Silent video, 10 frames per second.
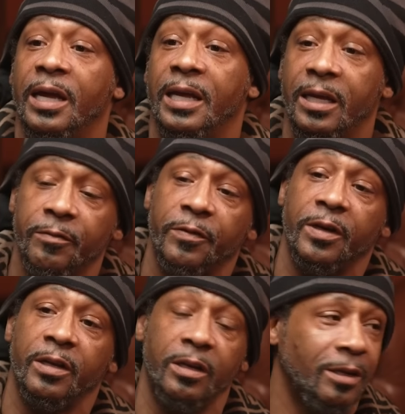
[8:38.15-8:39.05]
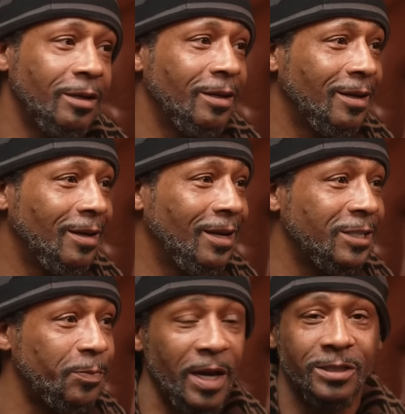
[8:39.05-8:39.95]
even
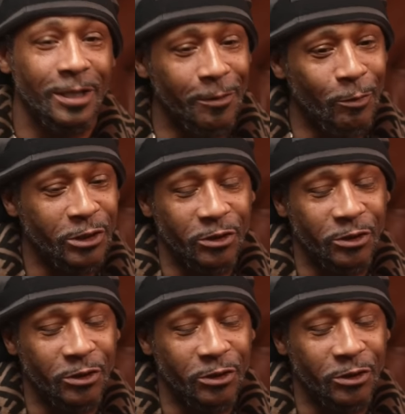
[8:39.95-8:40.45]
especially if what